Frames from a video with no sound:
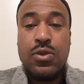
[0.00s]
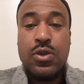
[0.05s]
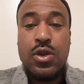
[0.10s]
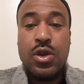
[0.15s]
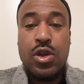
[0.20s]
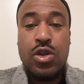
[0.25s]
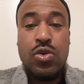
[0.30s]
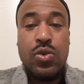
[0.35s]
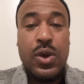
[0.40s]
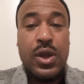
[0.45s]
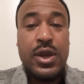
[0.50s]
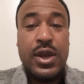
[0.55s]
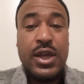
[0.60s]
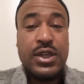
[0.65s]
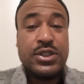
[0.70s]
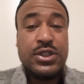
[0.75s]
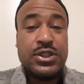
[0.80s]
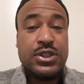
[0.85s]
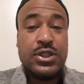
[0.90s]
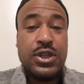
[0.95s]
And you ain't
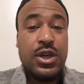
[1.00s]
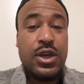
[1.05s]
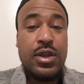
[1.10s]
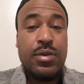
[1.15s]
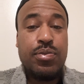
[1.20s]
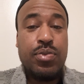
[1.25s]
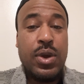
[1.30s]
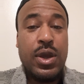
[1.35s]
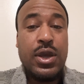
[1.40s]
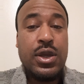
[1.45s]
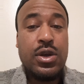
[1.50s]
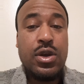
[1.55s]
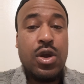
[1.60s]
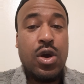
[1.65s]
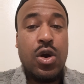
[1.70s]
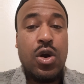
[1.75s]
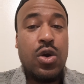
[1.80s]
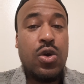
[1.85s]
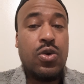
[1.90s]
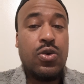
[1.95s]
necessarily breaking the
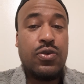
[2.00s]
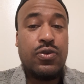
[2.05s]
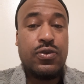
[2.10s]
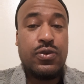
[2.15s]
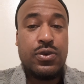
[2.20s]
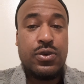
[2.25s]
oath,